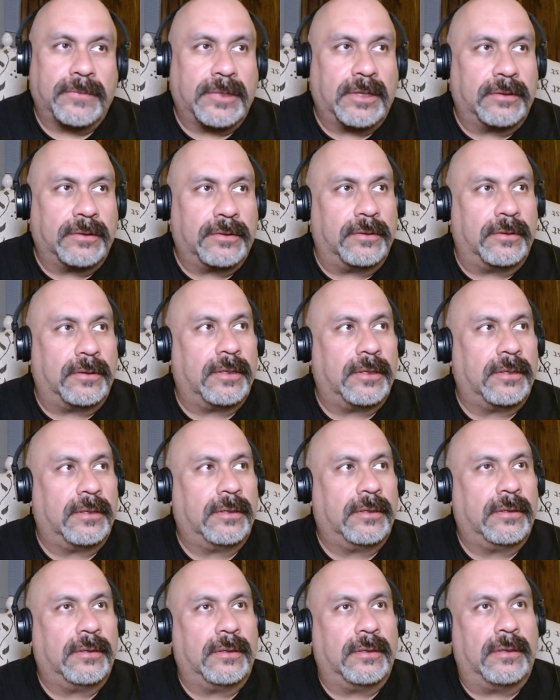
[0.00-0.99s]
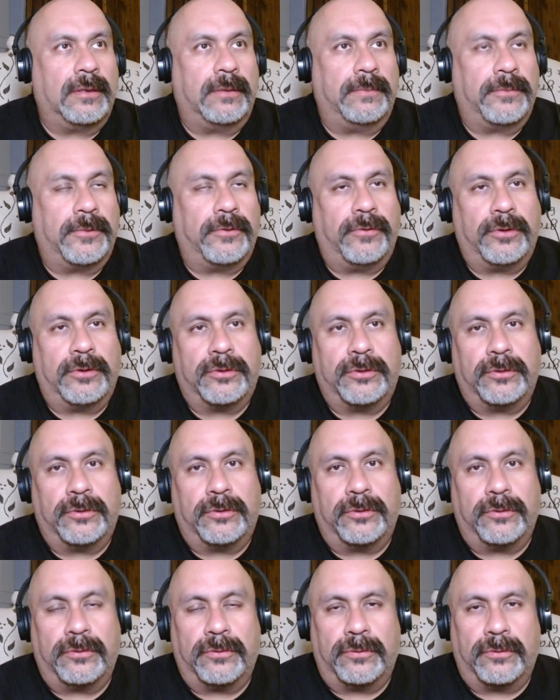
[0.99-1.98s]
Today I'm going to
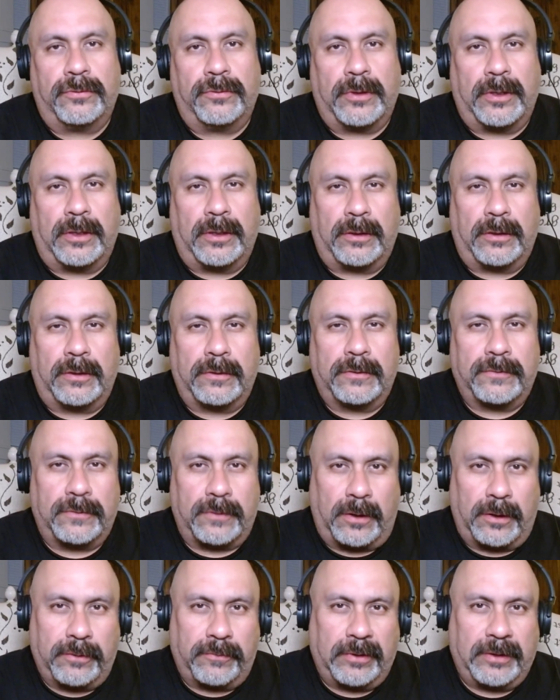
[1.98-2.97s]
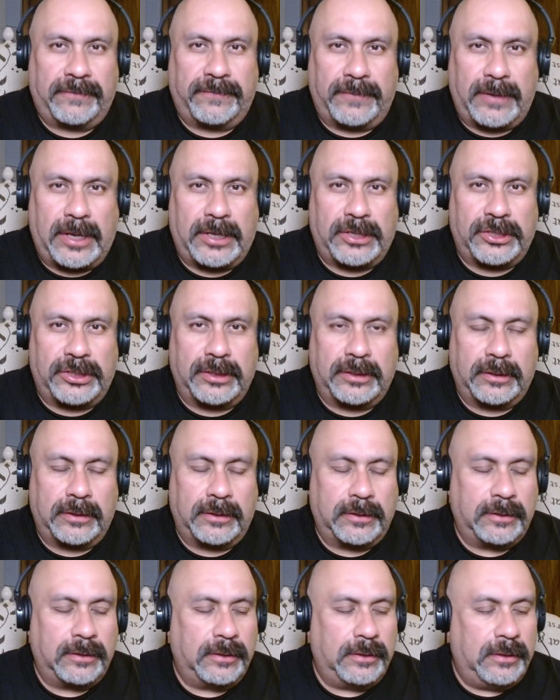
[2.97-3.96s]
do a song
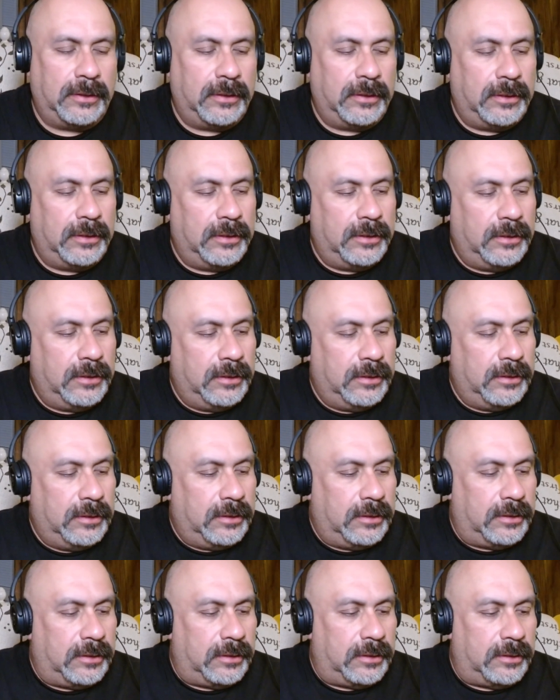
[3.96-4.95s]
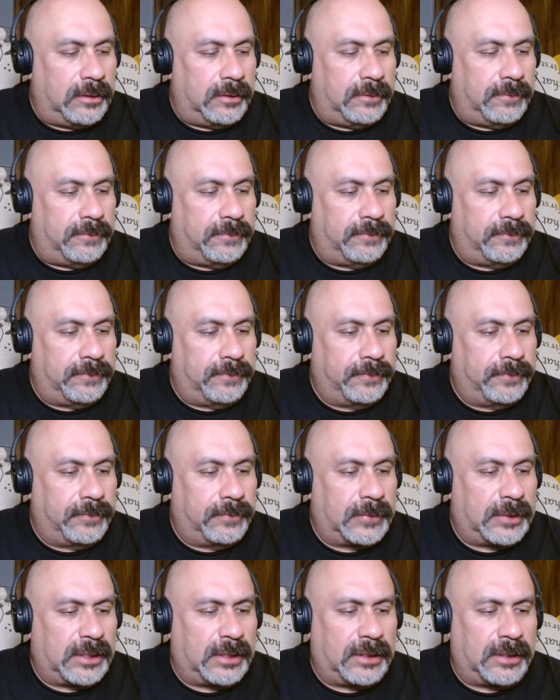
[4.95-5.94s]
reflection. I
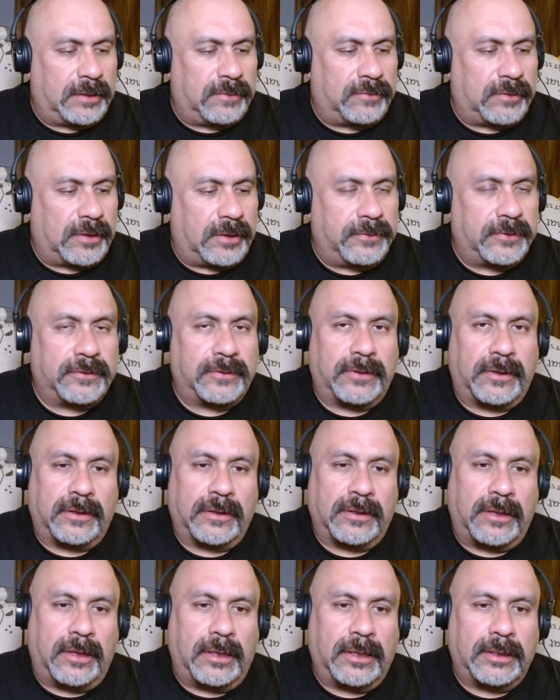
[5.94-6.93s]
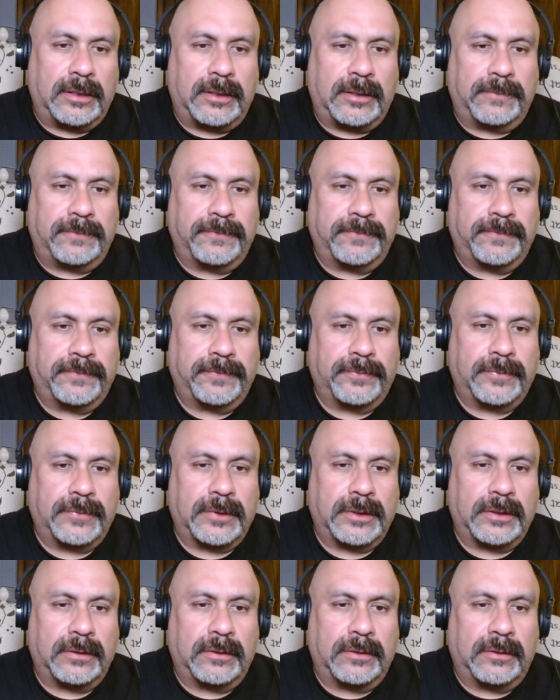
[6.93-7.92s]
think that's what I'm gonna start calling them
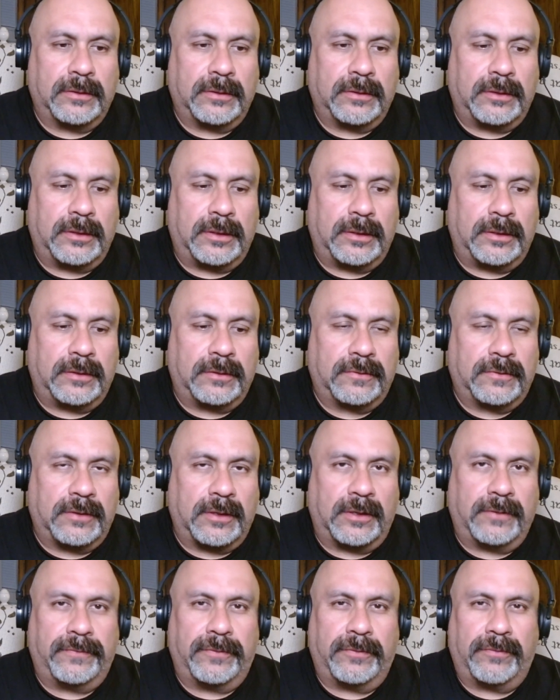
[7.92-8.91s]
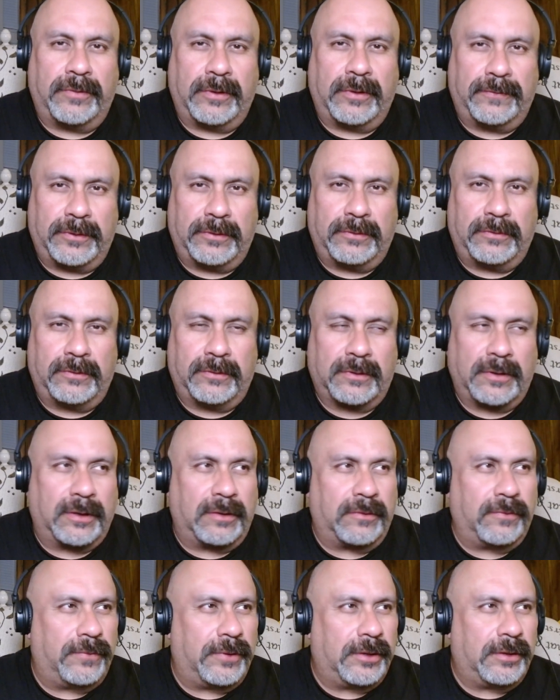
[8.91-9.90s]
instead of a review. It's
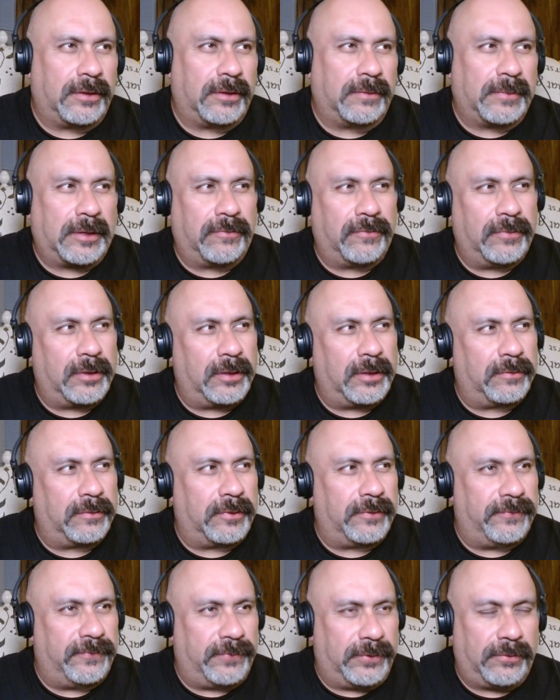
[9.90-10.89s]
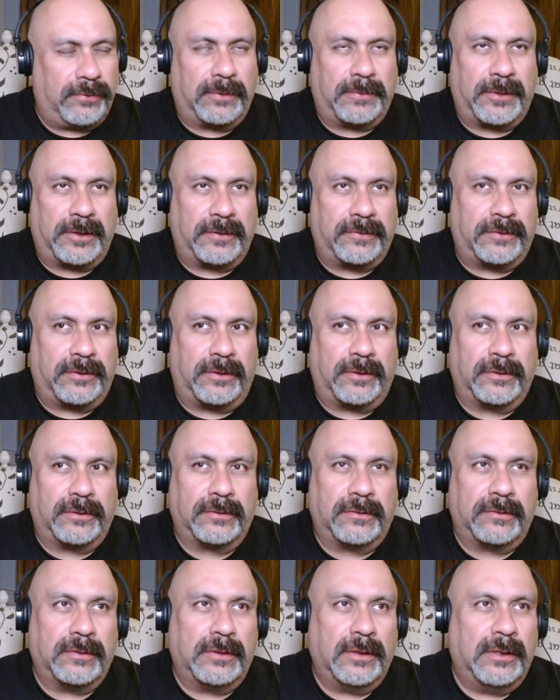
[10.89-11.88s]
kind of weird. I'm not really reviewing my
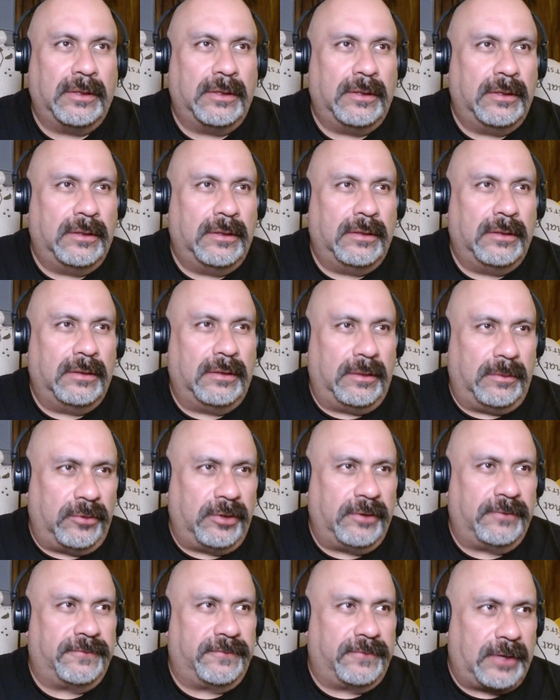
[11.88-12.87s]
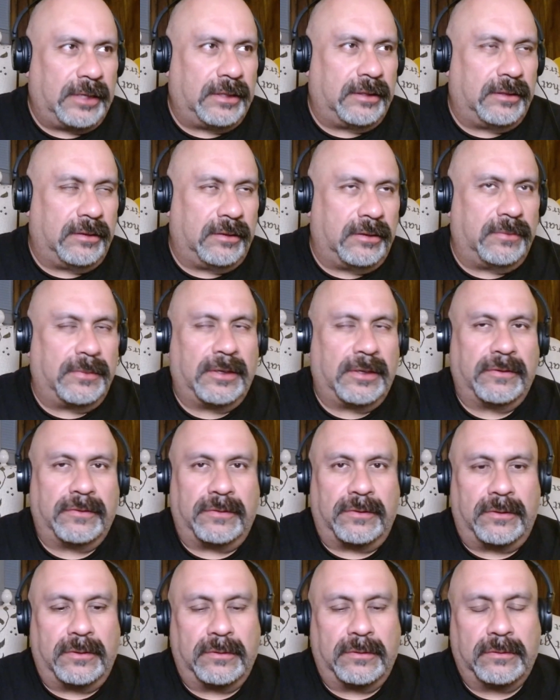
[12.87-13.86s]
songs. I'm reflecting on my
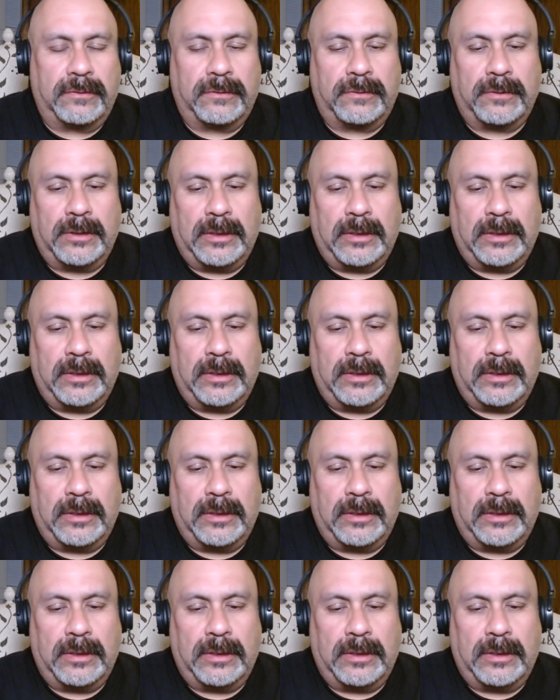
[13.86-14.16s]
songs.